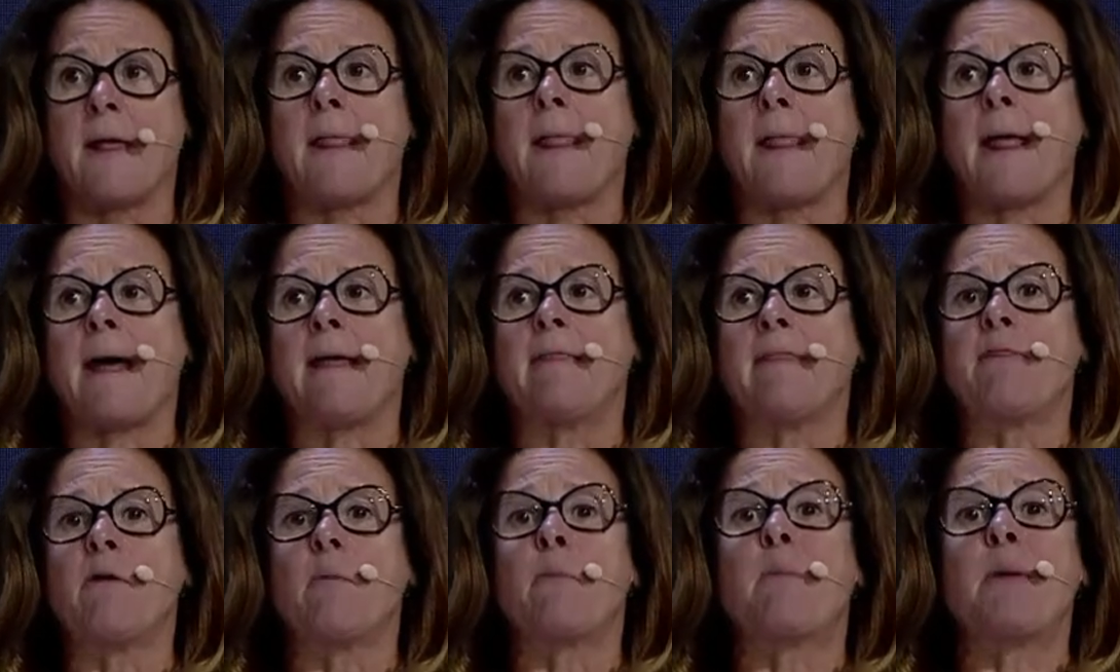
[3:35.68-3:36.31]

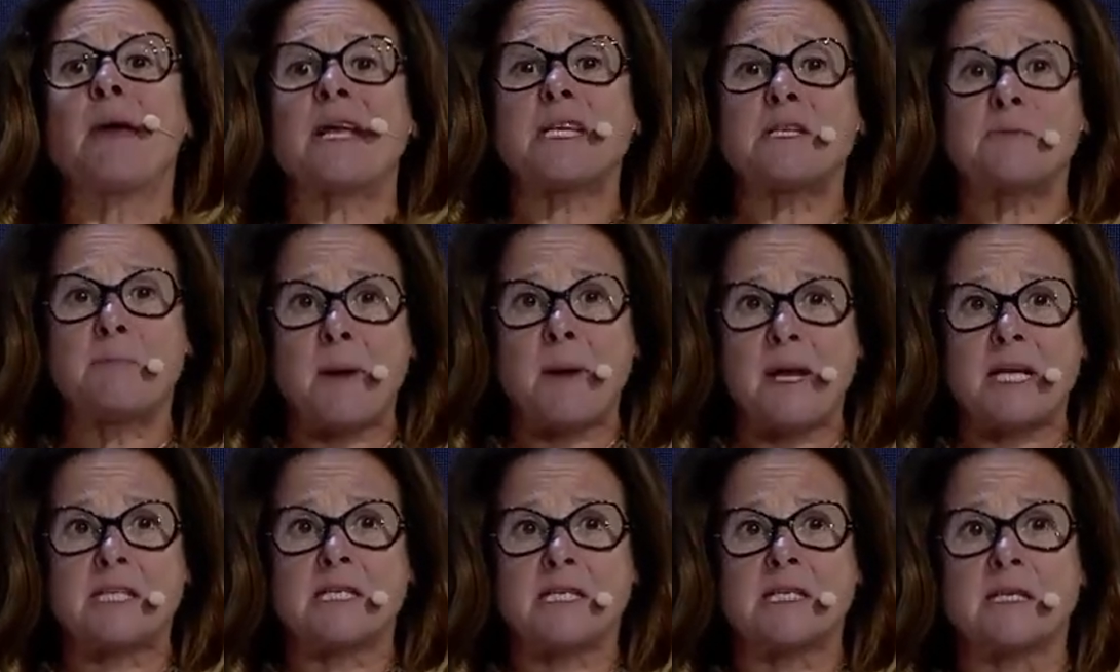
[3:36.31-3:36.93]
And the
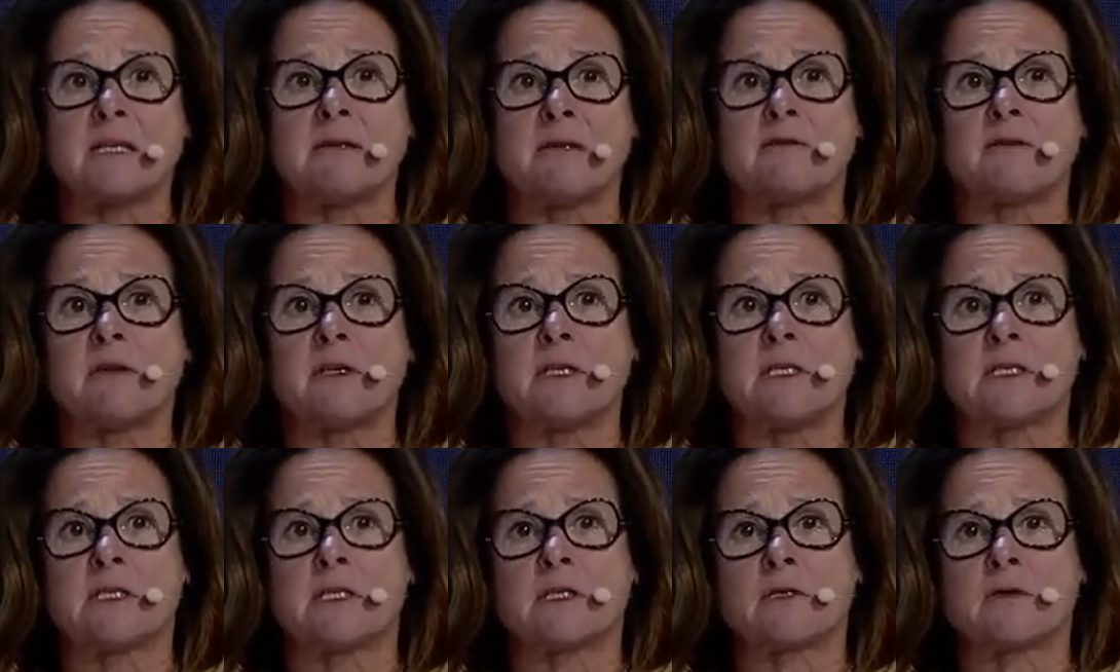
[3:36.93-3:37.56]
perspective
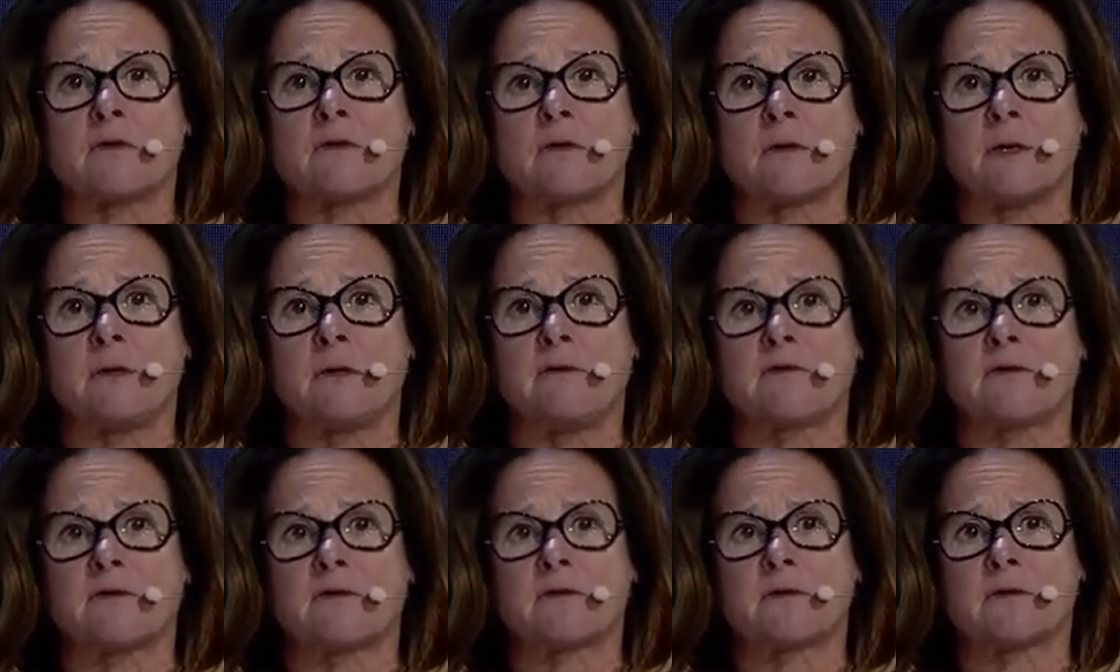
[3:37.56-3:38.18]
is,
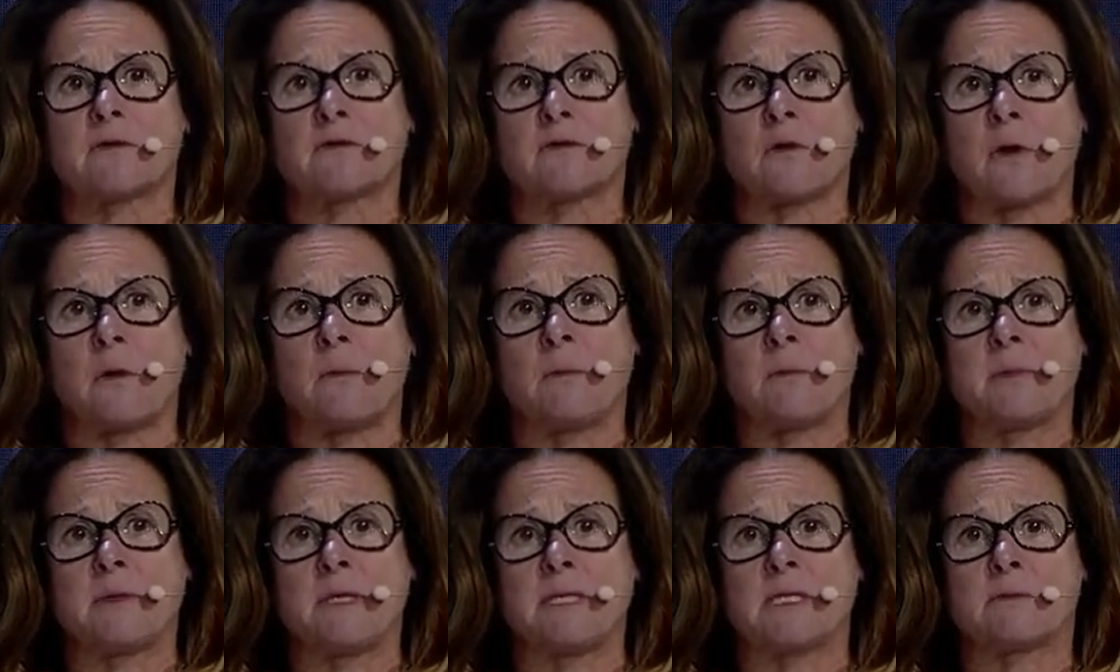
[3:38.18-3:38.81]
if
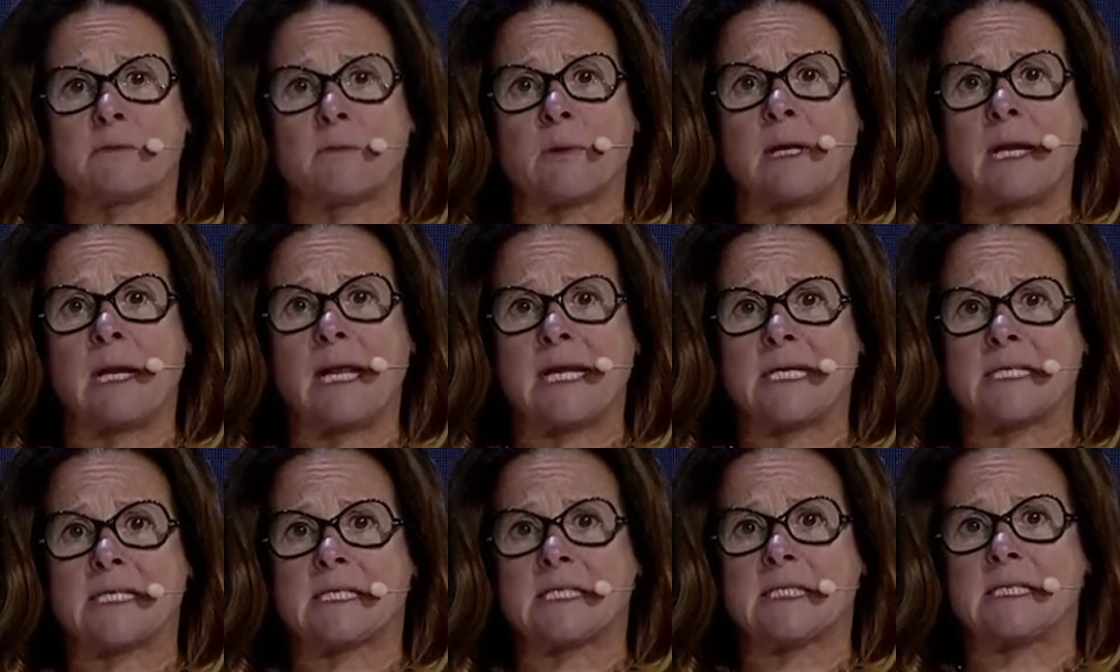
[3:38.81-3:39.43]
Trump is
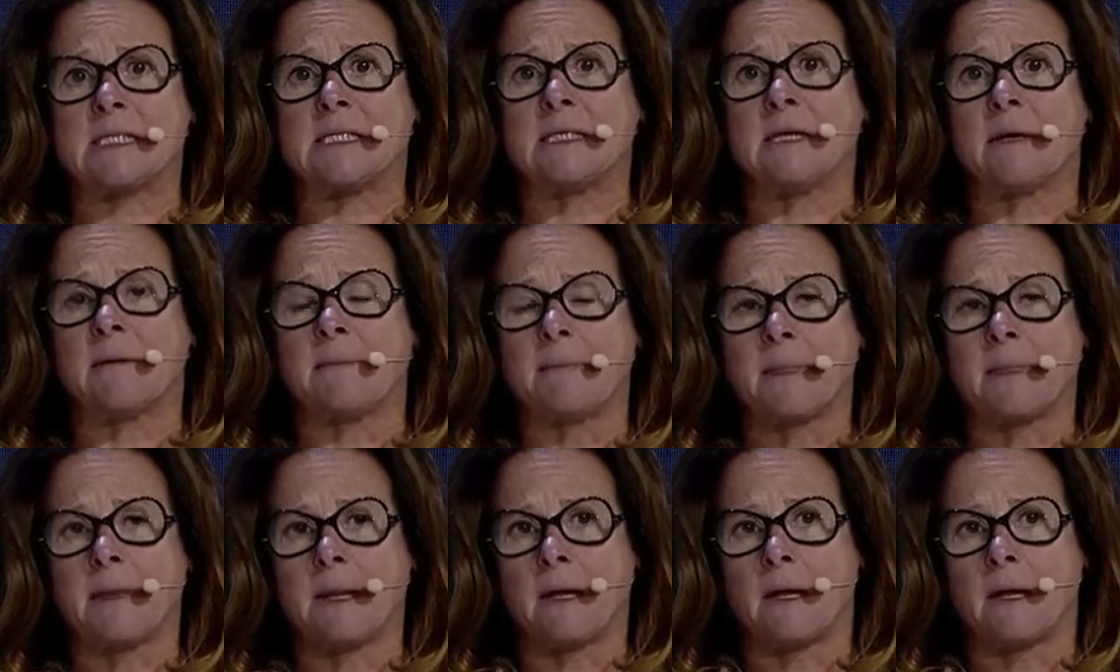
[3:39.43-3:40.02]
reelected,